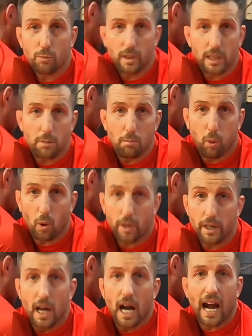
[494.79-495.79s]
are really
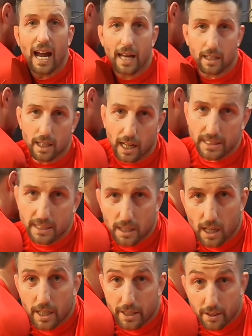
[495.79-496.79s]
important. I had a guy
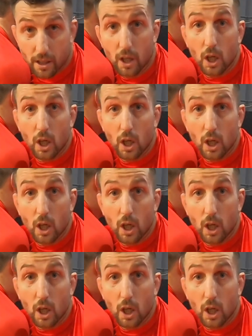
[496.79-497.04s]
tonight